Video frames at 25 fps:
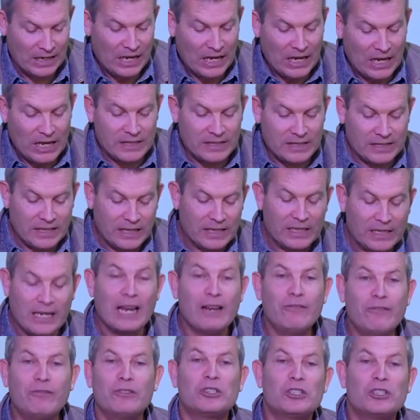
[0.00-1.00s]
is that
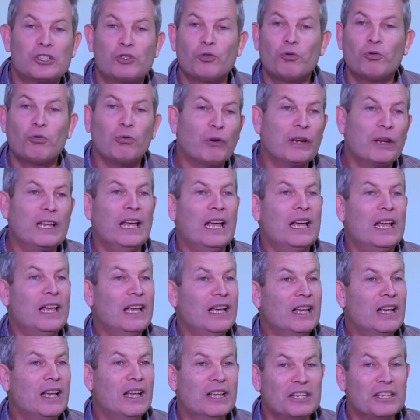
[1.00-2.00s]
David's story
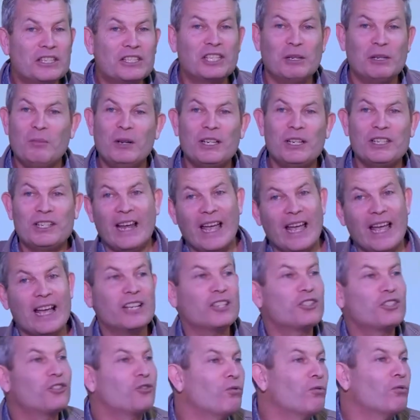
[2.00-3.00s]
is similar to our
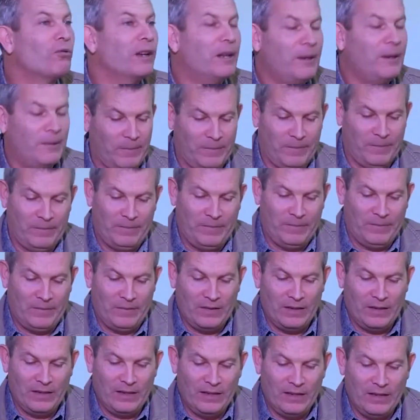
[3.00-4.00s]
story.
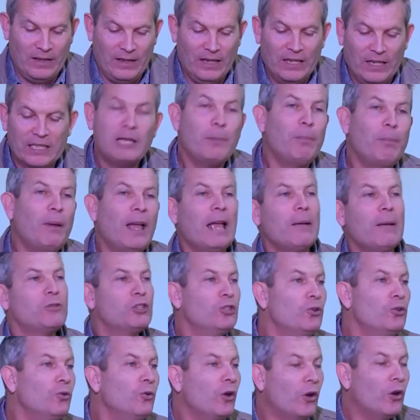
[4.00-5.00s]
See, perhaps
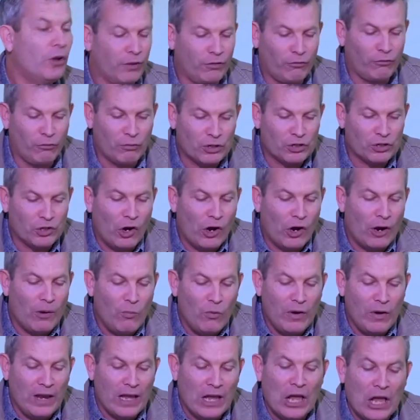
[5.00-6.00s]
you're going through a time
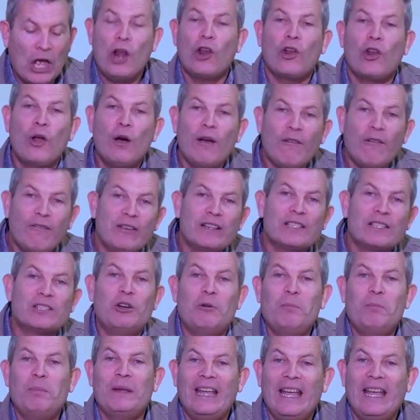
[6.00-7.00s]
where life has
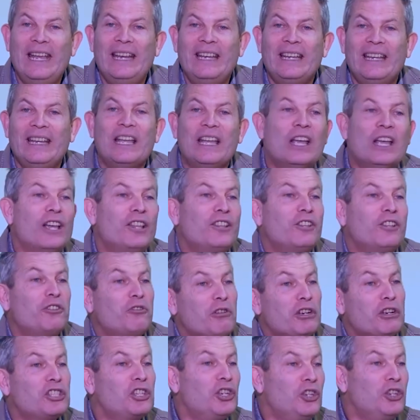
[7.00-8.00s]
not been heading in the
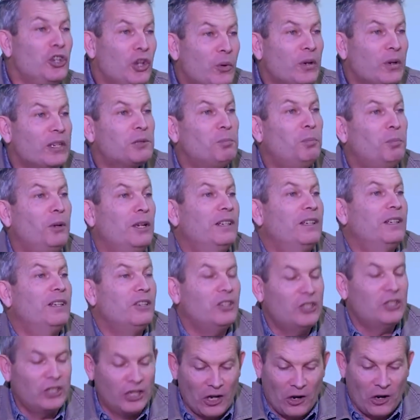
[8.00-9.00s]
direction you expected
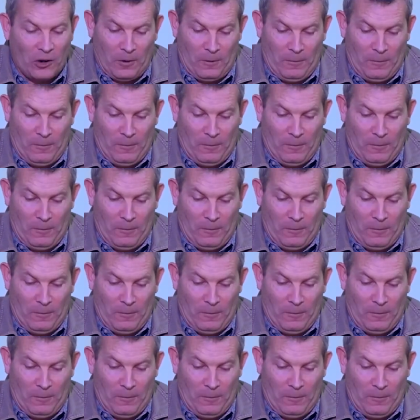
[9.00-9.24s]
it to go.